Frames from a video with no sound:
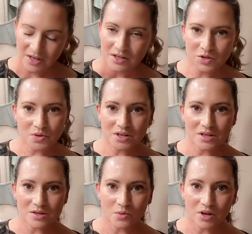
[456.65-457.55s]
this one
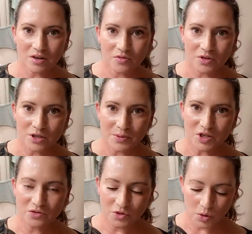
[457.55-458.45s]
is a winner for,
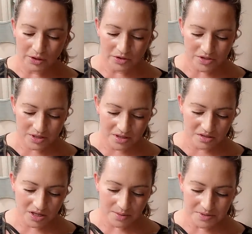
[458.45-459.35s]
especially for oilier skin
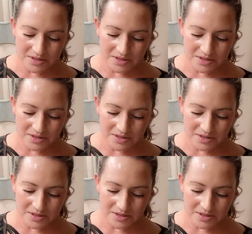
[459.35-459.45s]
types,